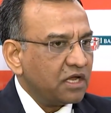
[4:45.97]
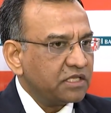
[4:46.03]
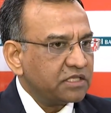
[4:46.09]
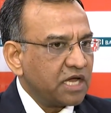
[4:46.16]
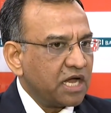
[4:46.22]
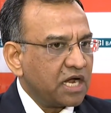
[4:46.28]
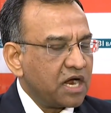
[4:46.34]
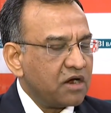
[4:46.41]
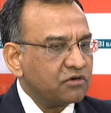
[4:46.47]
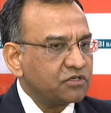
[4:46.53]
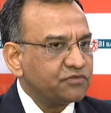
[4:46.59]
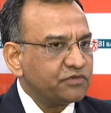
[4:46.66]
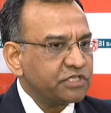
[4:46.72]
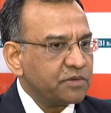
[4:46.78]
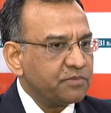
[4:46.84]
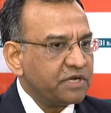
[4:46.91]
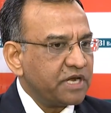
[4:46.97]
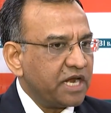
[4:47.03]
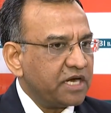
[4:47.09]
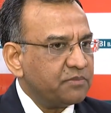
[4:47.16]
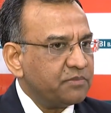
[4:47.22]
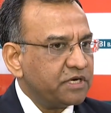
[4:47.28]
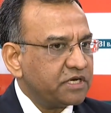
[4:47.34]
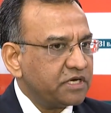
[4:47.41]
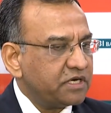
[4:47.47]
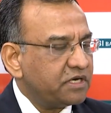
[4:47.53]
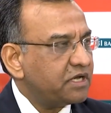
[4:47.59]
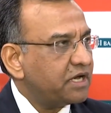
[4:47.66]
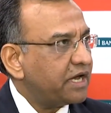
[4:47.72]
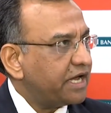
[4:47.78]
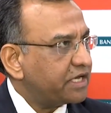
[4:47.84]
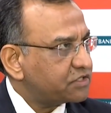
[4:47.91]
and the accounts which have been
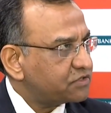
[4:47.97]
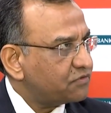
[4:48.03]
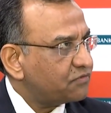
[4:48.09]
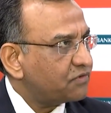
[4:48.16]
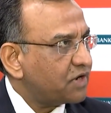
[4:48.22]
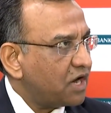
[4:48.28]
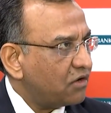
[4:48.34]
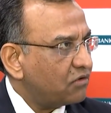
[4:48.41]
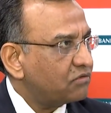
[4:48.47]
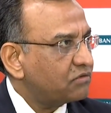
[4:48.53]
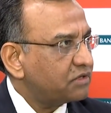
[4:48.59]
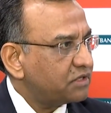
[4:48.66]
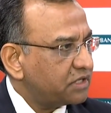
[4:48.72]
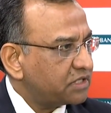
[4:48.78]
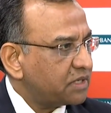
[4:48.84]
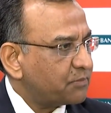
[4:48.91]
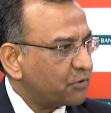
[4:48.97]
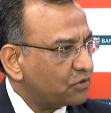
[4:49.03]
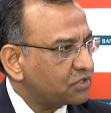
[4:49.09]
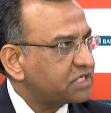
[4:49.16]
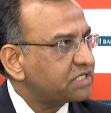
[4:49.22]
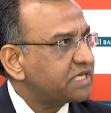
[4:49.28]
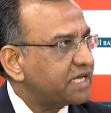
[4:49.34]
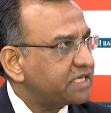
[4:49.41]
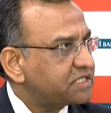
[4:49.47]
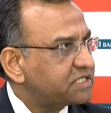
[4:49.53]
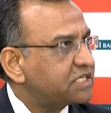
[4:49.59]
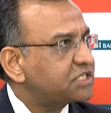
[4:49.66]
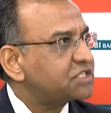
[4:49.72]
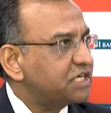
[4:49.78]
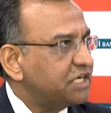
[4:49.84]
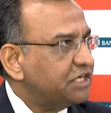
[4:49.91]
admitted uh, as of now, the process has
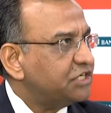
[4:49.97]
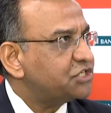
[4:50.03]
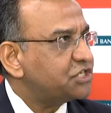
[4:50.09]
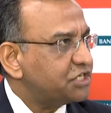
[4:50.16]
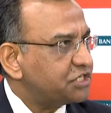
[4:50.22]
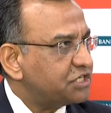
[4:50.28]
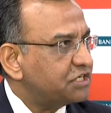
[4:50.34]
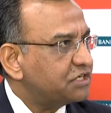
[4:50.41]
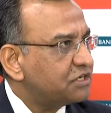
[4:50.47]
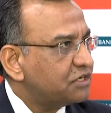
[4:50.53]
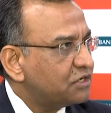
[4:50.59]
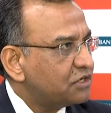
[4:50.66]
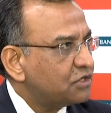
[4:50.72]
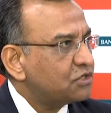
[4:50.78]
just initiated.